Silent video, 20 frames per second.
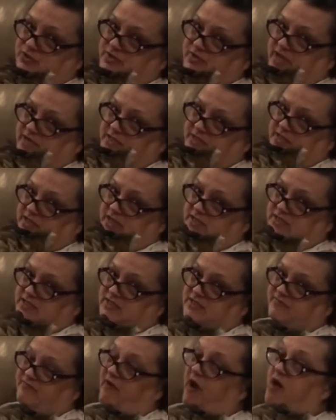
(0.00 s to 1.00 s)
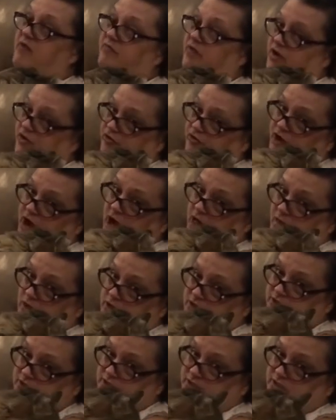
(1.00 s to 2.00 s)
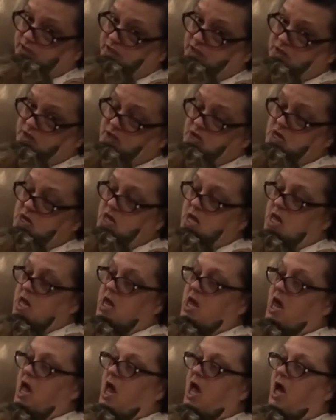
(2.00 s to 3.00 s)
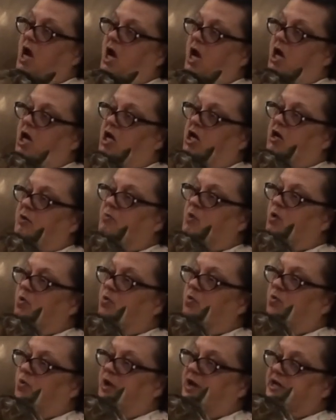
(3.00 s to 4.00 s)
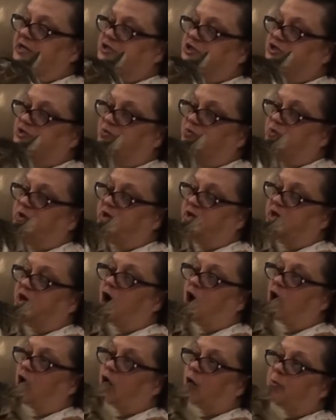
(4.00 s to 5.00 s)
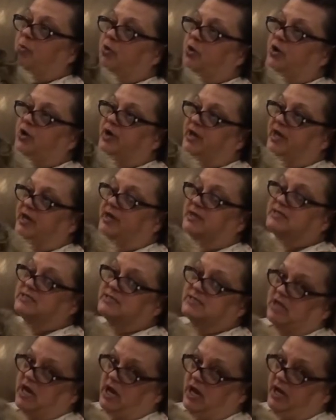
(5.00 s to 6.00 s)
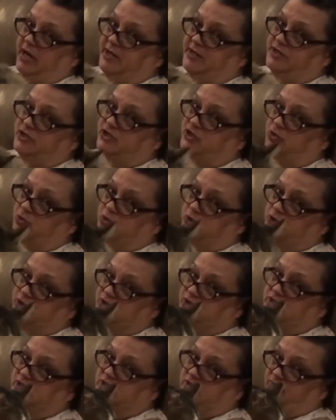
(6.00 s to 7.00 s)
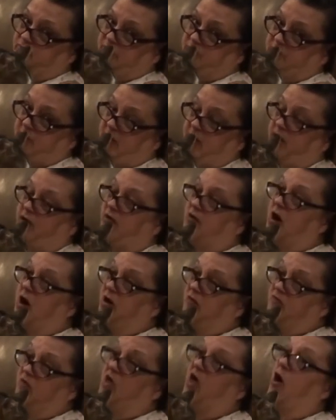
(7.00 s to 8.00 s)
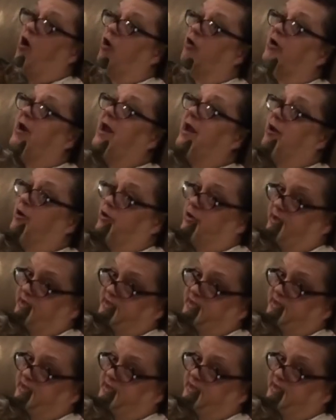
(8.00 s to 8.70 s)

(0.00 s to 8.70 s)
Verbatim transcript: send us $500, um, which we are putting aside towards the repair of our air